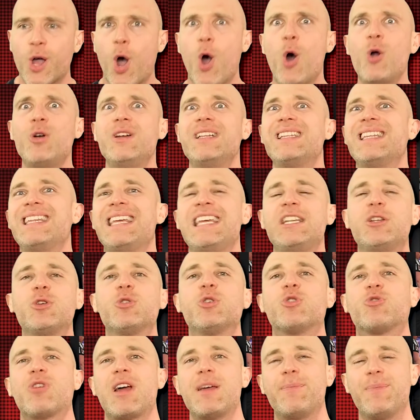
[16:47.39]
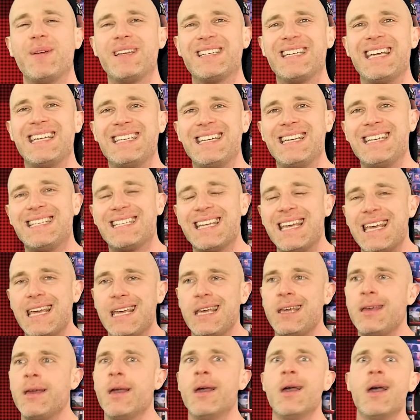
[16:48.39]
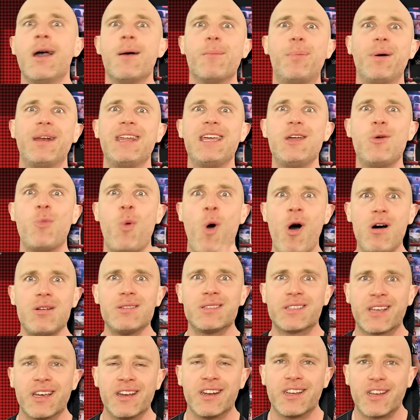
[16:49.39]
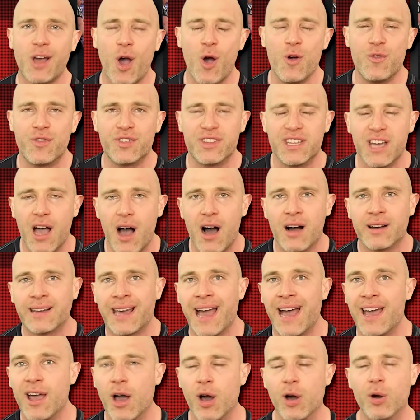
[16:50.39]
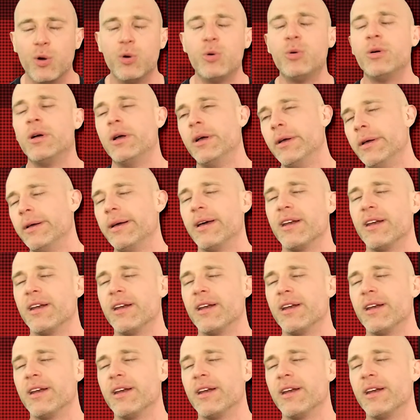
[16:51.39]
Not only did he do the draping DDT, but he was gonna go for the RKO.